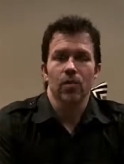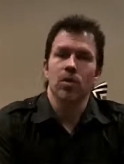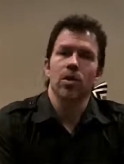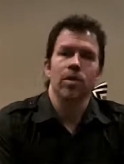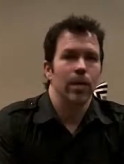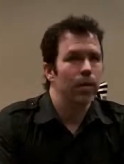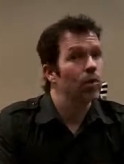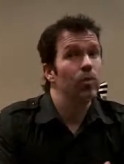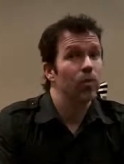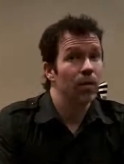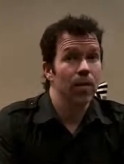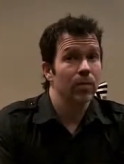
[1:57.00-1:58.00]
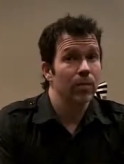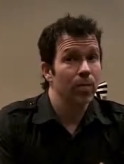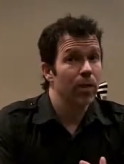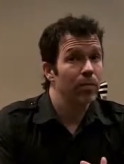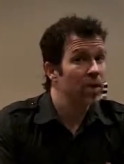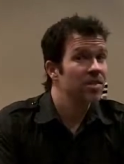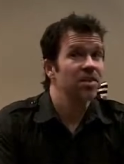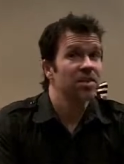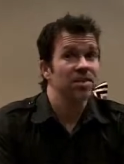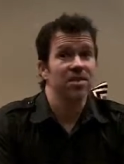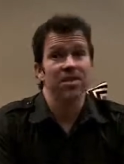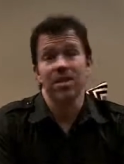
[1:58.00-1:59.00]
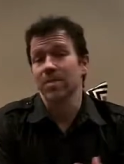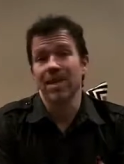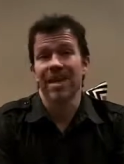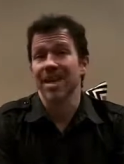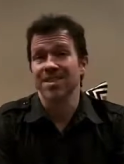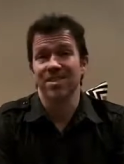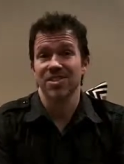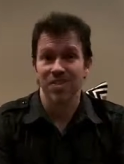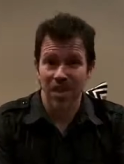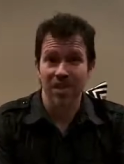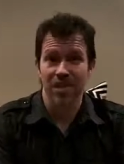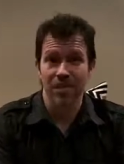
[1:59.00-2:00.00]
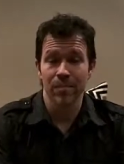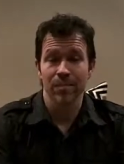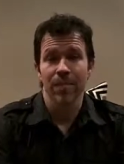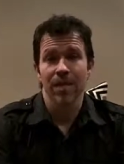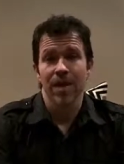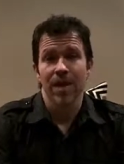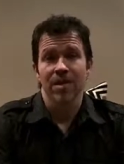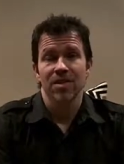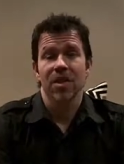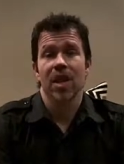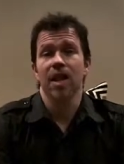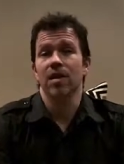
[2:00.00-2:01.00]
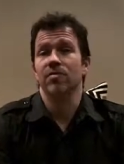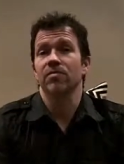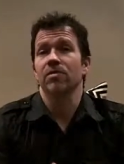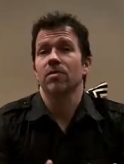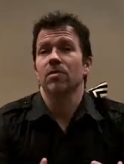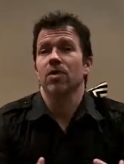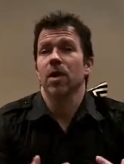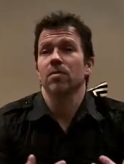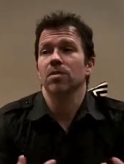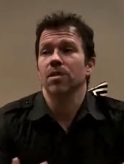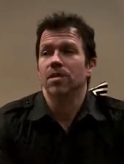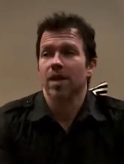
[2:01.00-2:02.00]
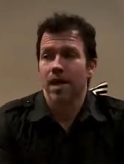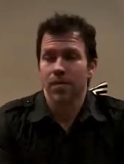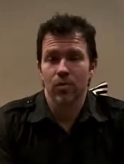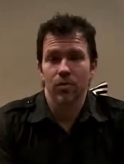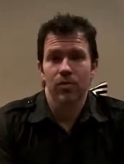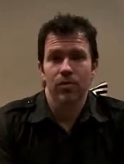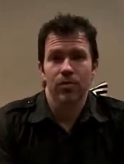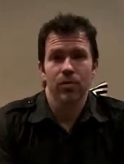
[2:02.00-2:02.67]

learn about my own prejudices and in many cases shed them, to kind of come to the table